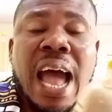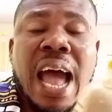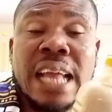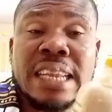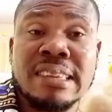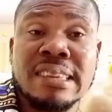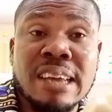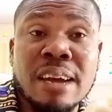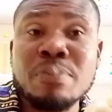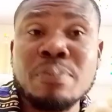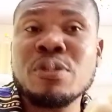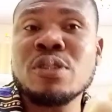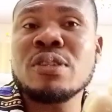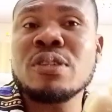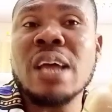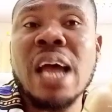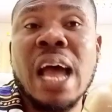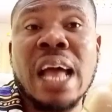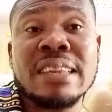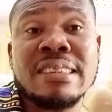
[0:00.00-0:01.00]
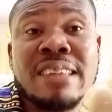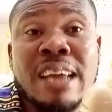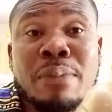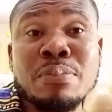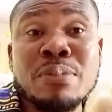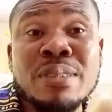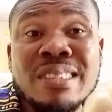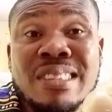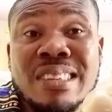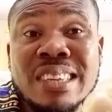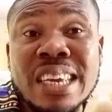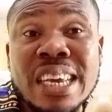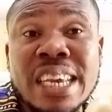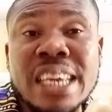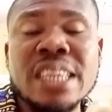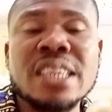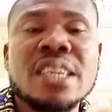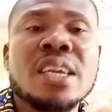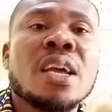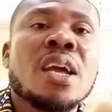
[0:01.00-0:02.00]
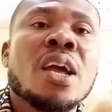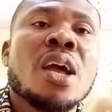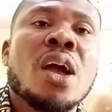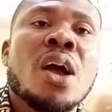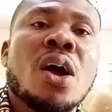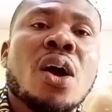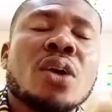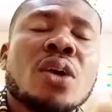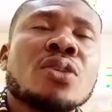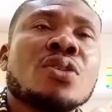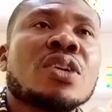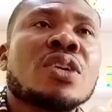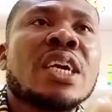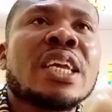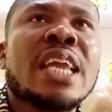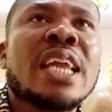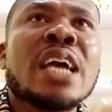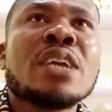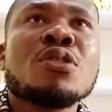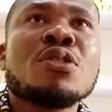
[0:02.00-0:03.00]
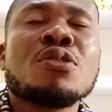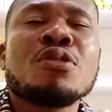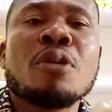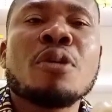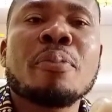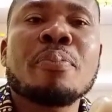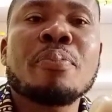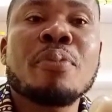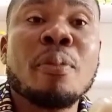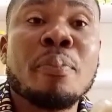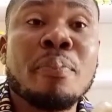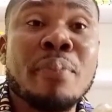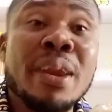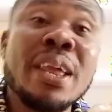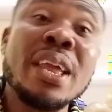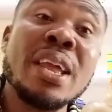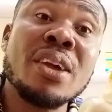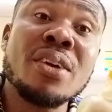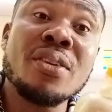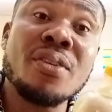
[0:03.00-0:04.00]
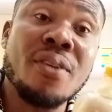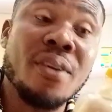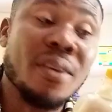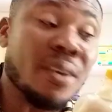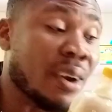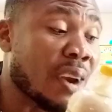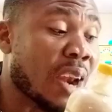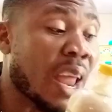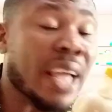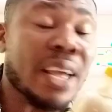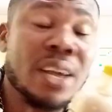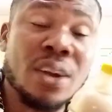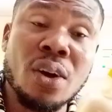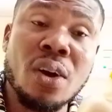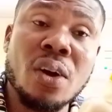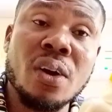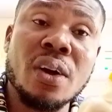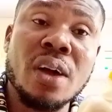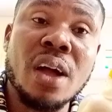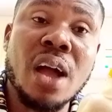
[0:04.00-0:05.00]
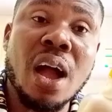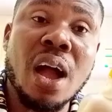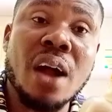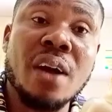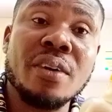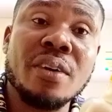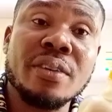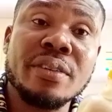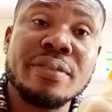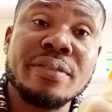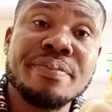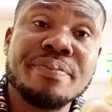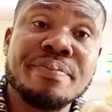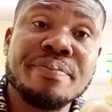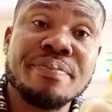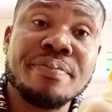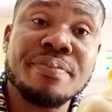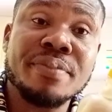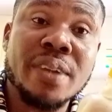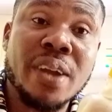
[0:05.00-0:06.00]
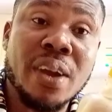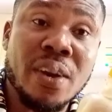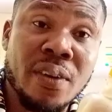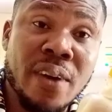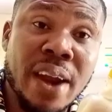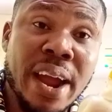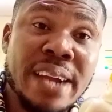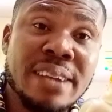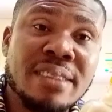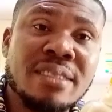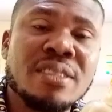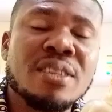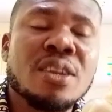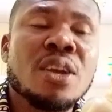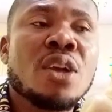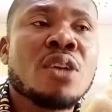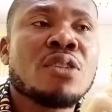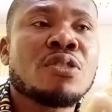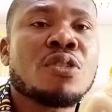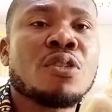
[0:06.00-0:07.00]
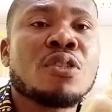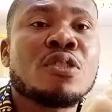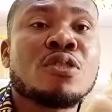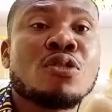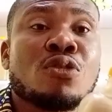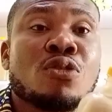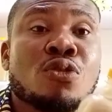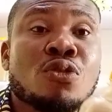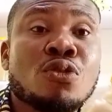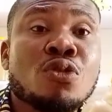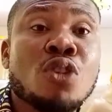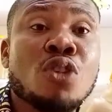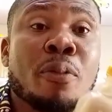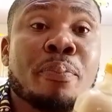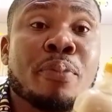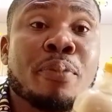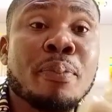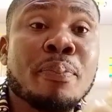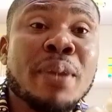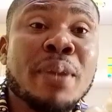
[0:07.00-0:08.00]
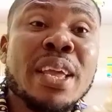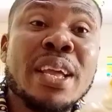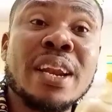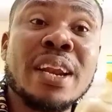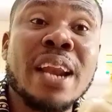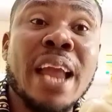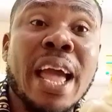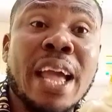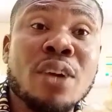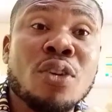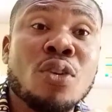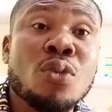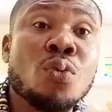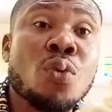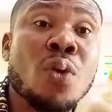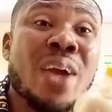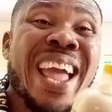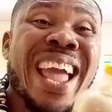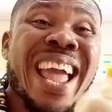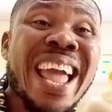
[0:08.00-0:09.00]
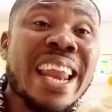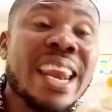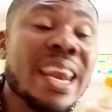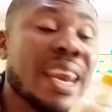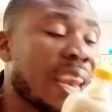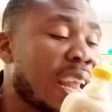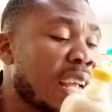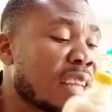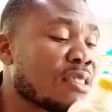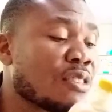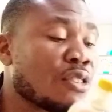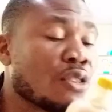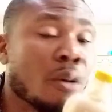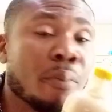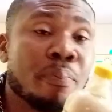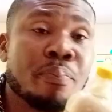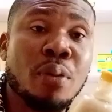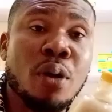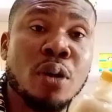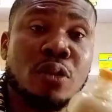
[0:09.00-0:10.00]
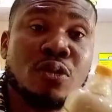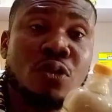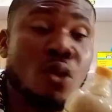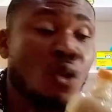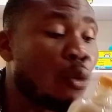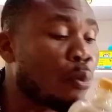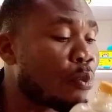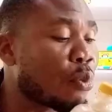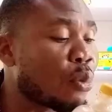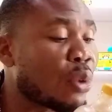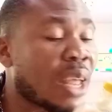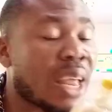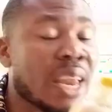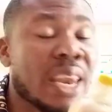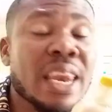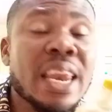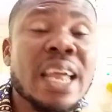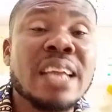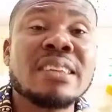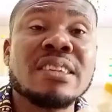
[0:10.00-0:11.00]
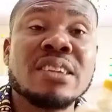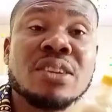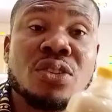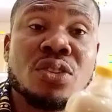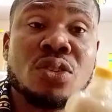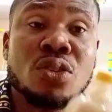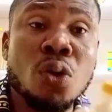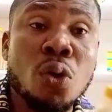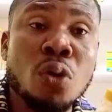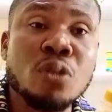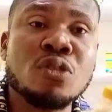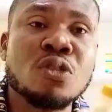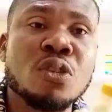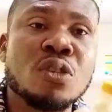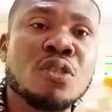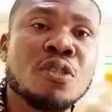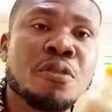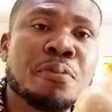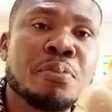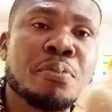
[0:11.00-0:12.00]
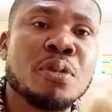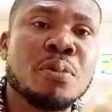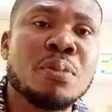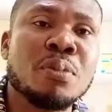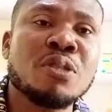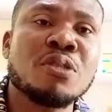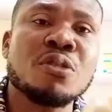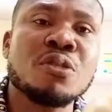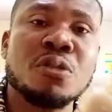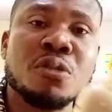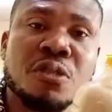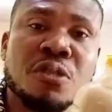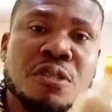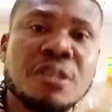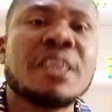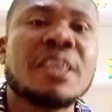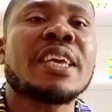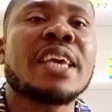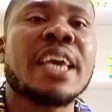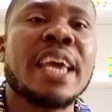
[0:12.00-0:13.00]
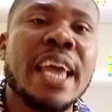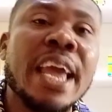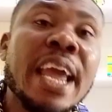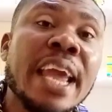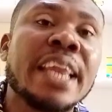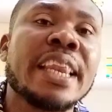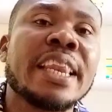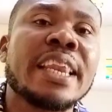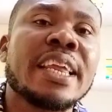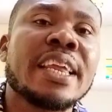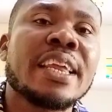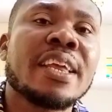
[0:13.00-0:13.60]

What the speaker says: adapt skin, you cannot use your propylene glycol. Alright? So your propylene glycol will let your pores open and let the lotion you've promised to sink in.